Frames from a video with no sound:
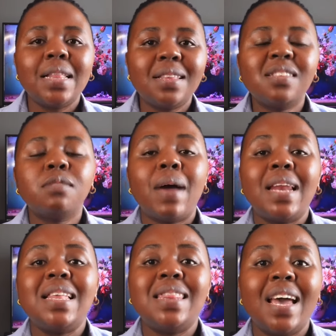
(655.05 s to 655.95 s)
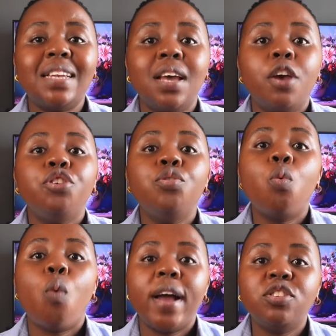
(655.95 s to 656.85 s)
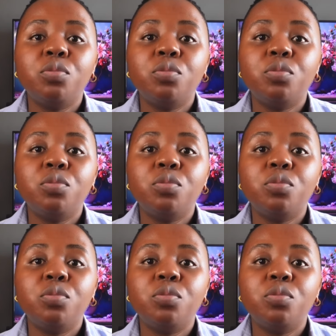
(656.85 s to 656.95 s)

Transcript: this is money that you want